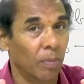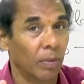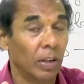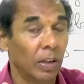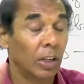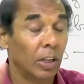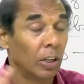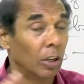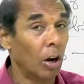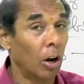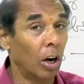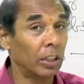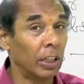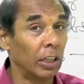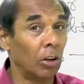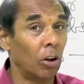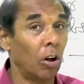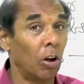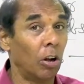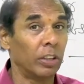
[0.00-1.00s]
Not in
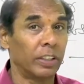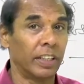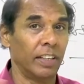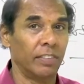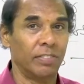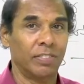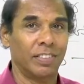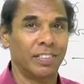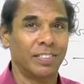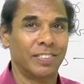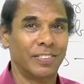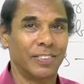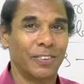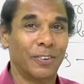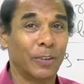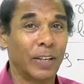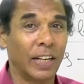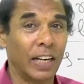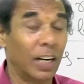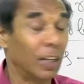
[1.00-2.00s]
all cases.
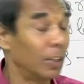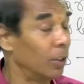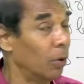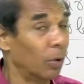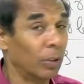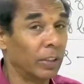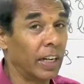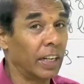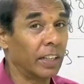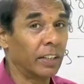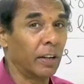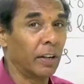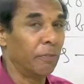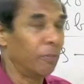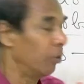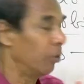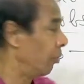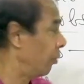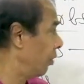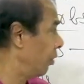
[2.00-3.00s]
Okay, now don't get
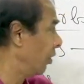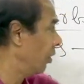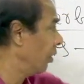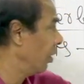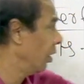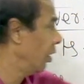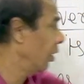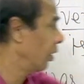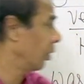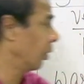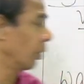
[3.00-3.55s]
confused. Note